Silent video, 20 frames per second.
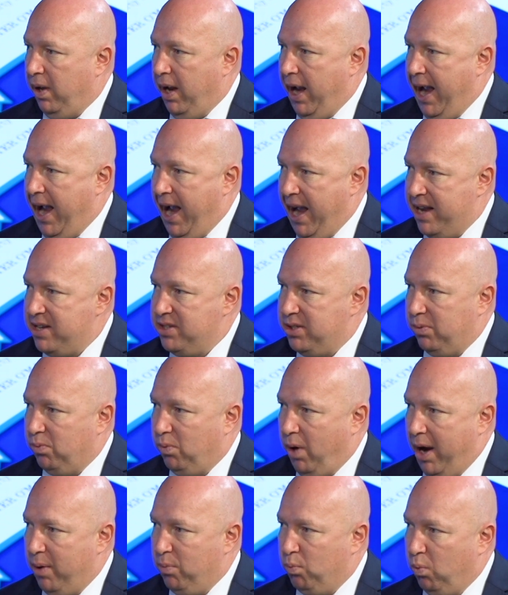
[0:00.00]
has
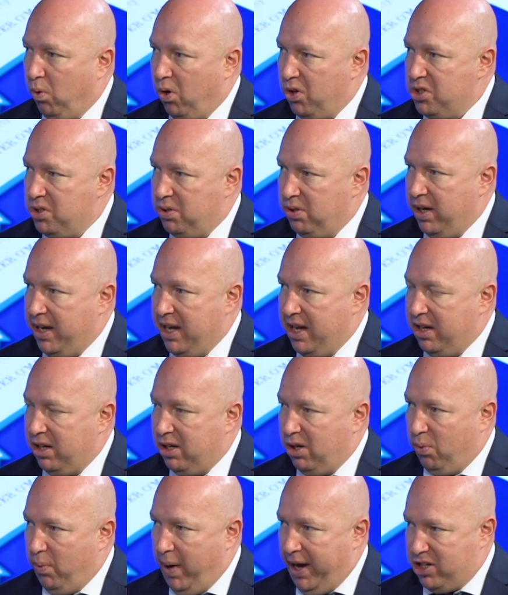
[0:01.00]
and was in
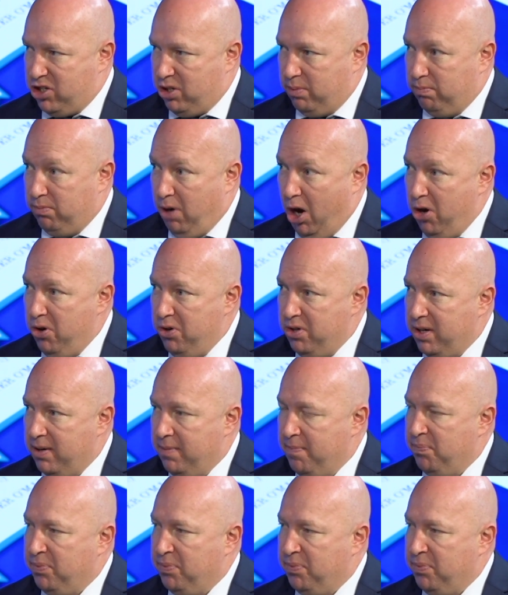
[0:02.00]
correction mode.